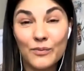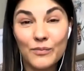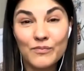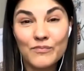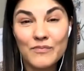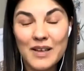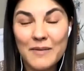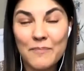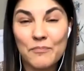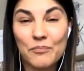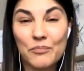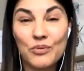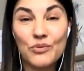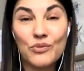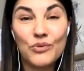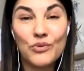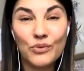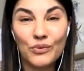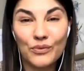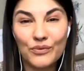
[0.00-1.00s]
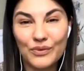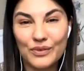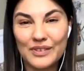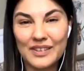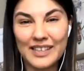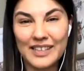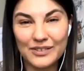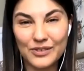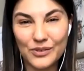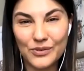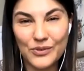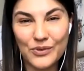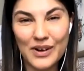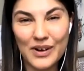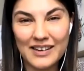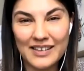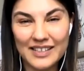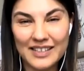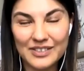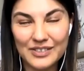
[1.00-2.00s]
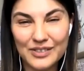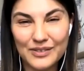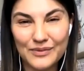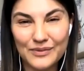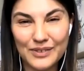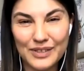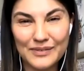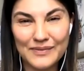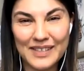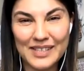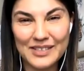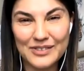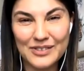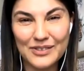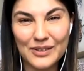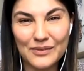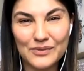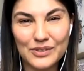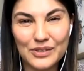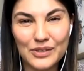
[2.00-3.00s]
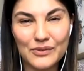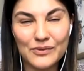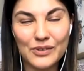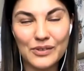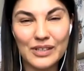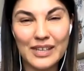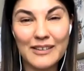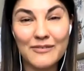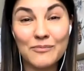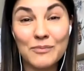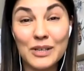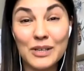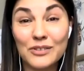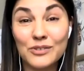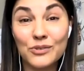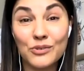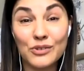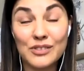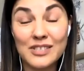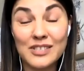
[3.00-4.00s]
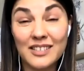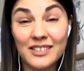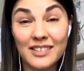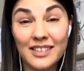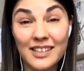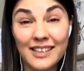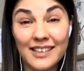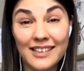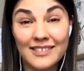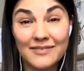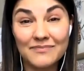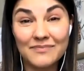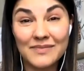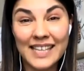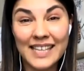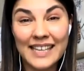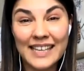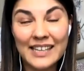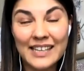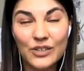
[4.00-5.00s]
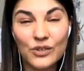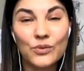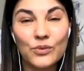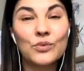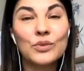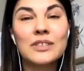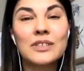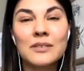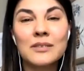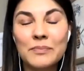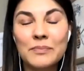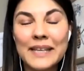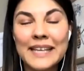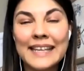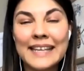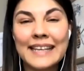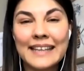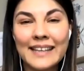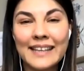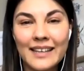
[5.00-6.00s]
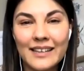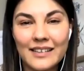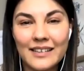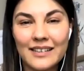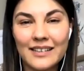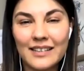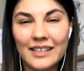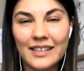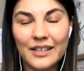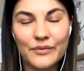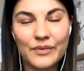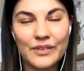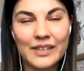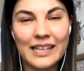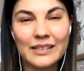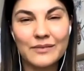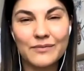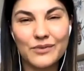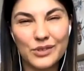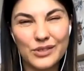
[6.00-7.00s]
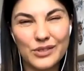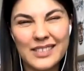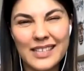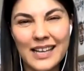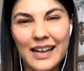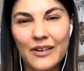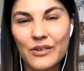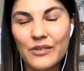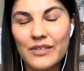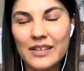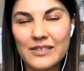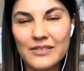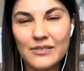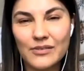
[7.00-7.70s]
a proof that you are a chief reinvention officer of your life, because you're still here. You wouldn't be here if not for thousands of